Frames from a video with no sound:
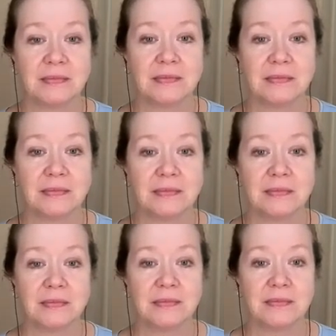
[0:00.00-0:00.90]

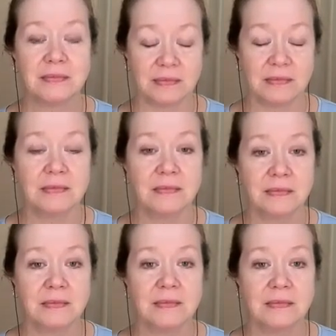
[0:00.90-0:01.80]

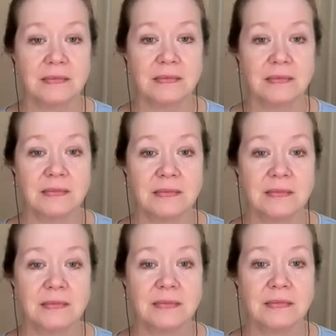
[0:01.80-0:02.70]

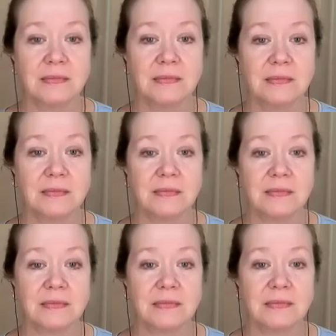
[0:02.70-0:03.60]

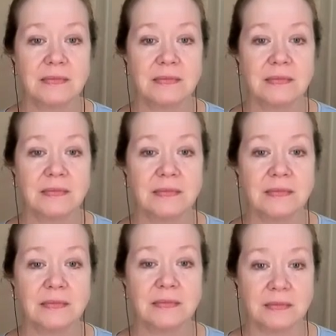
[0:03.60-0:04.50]

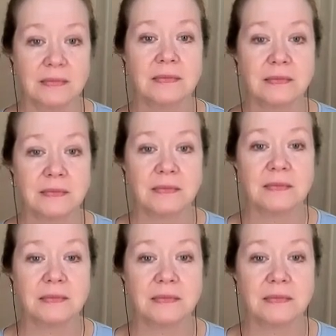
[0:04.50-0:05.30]
[no speech]